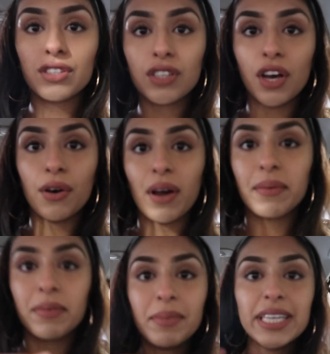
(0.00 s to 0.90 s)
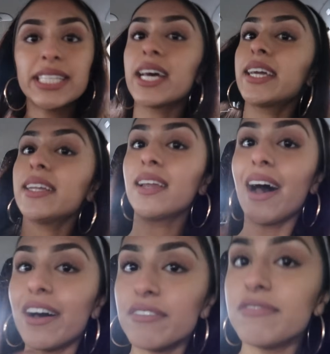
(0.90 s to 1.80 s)
So I'm in my second
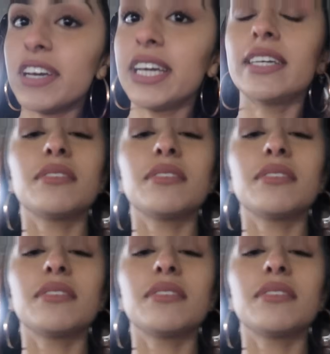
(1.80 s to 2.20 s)
outfit.